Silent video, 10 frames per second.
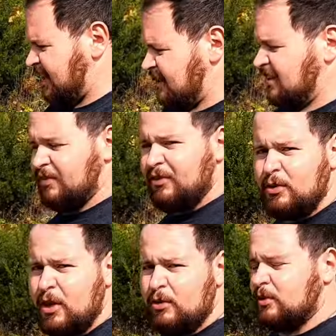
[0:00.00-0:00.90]
that if
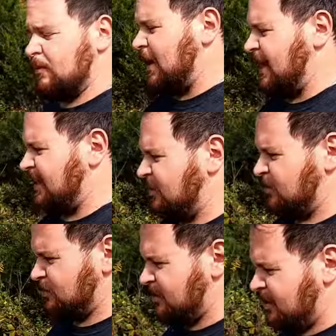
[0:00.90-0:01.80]
you know somebody
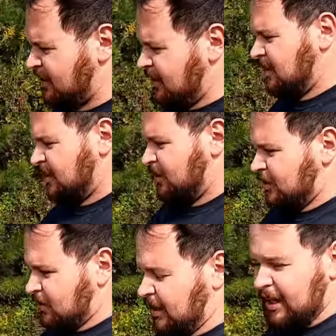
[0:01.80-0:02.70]
who's
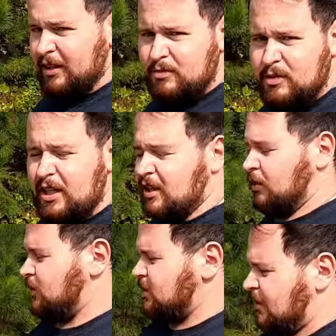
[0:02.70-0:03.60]
like
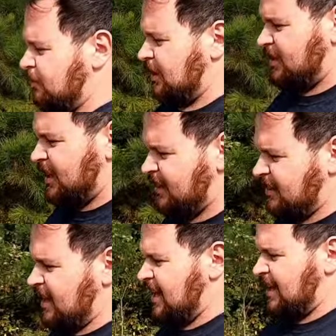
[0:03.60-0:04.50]
dealing with something
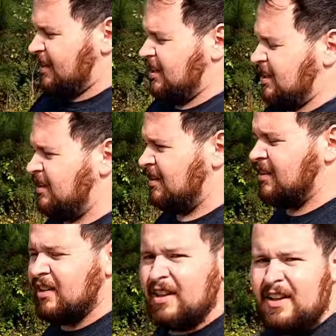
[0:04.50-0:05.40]
like that,
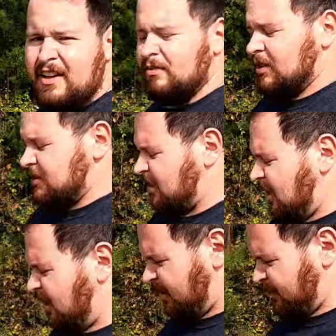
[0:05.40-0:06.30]
please
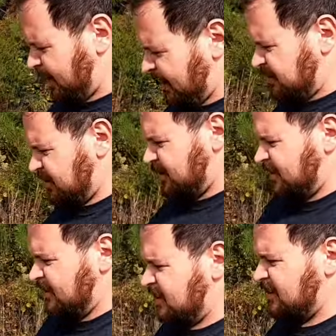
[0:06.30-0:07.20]
call and make
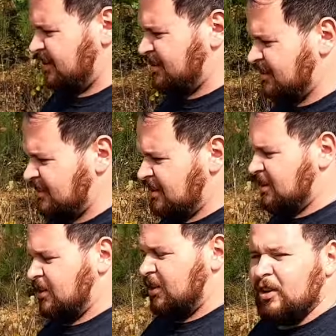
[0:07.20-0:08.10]
sure
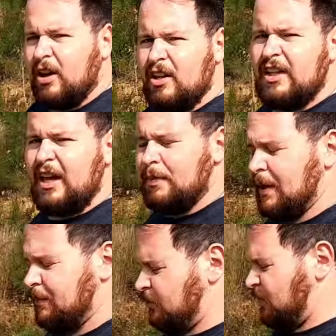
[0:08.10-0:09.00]
or call and let
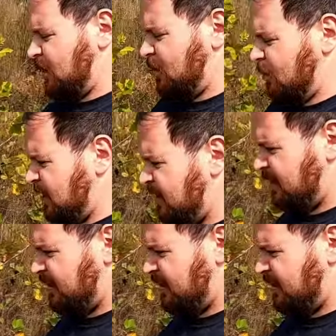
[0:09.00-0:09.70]
people know